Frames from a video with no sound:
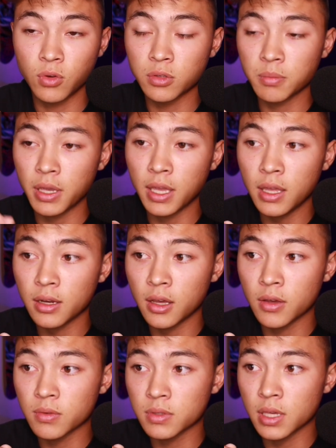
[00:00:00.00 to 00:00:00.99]
rose my hand and
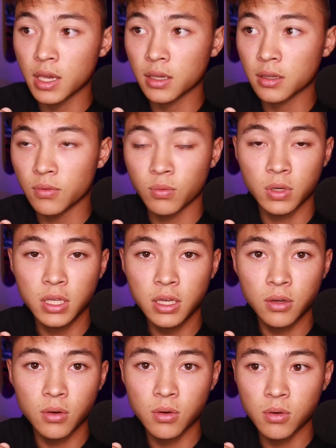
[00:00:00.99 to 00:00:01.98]
I was like, if we're
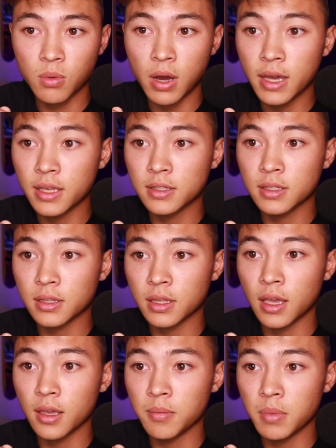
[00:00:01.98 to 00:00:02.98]
equal, why is it
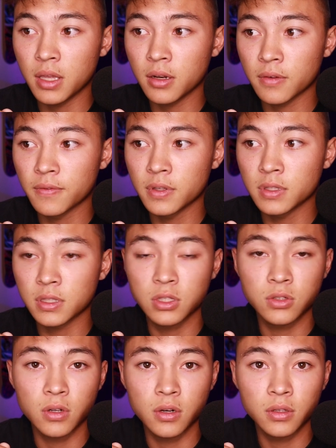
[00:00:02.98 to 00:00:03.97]
that men are physically
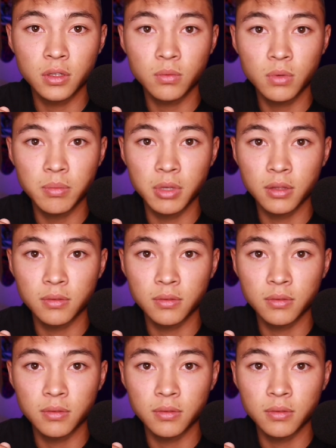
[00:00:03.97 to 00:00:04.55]
stronger than women?